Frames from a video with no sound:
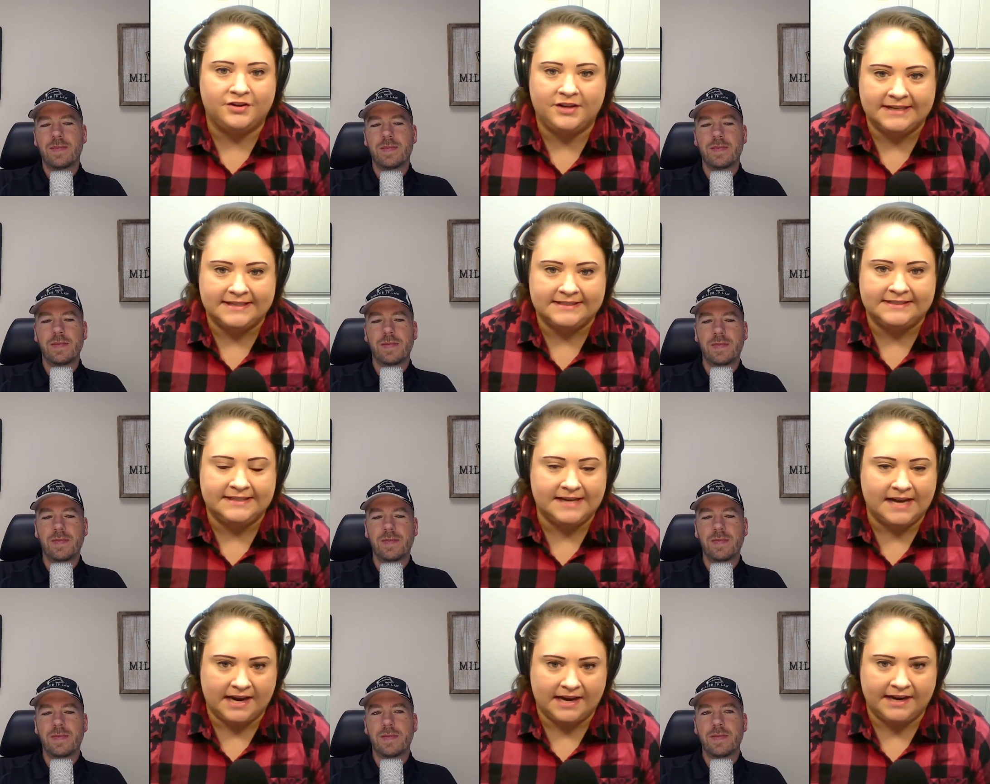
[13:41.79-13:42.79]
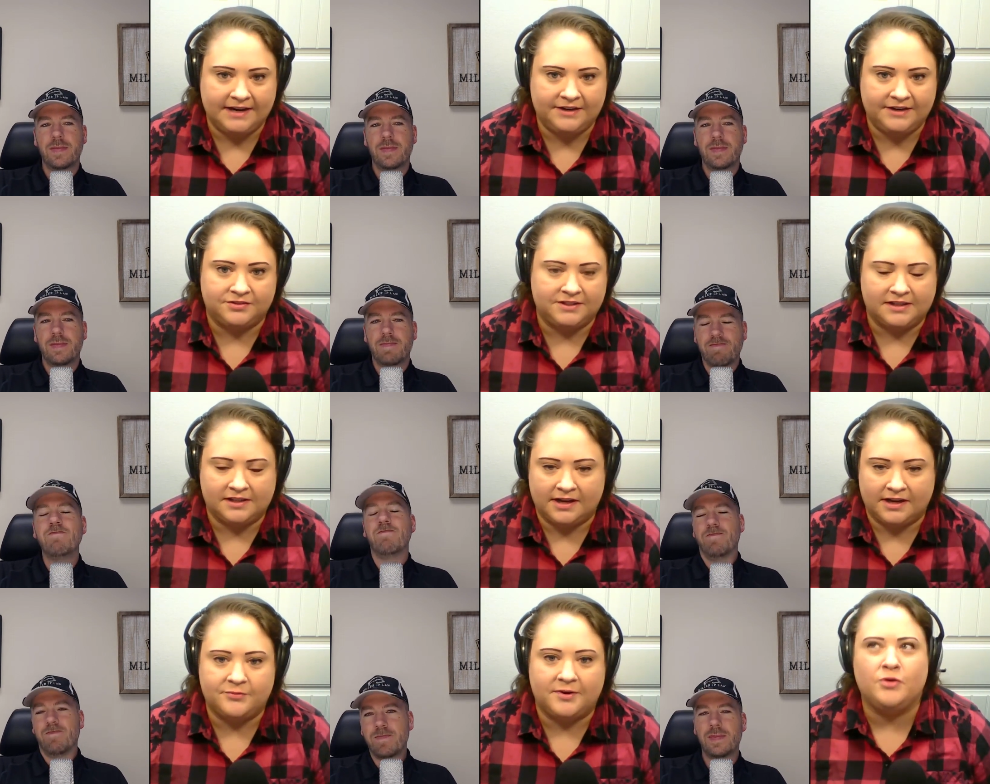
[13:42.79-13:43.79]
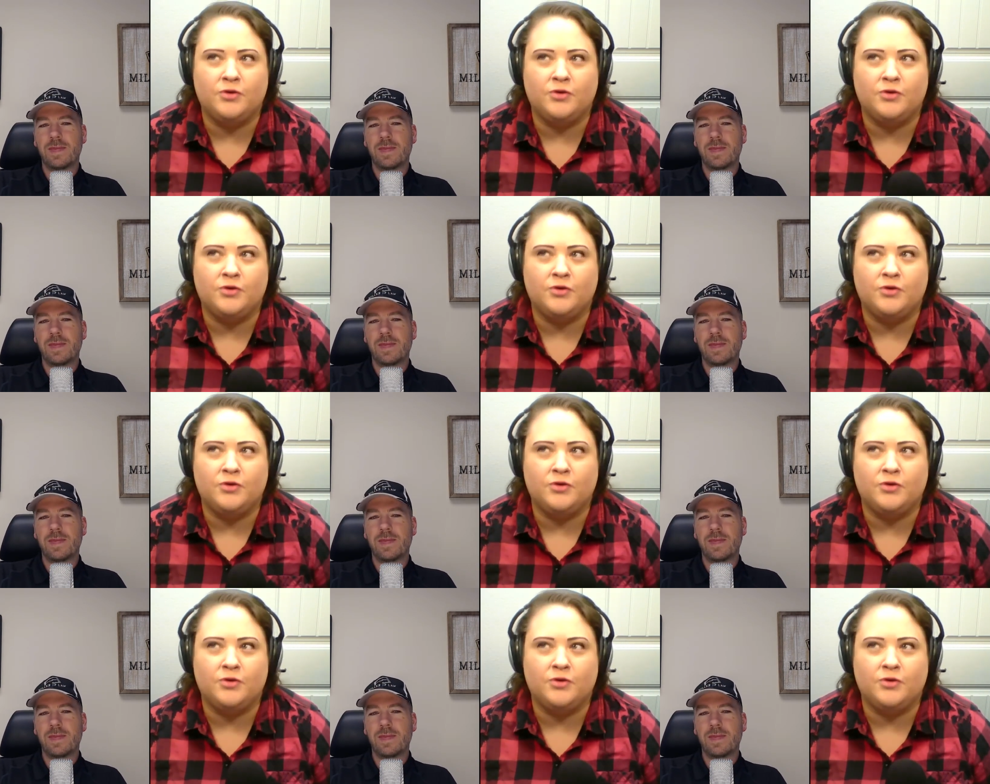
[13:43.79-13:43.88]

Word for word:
Speaker 1: could get denied or declined,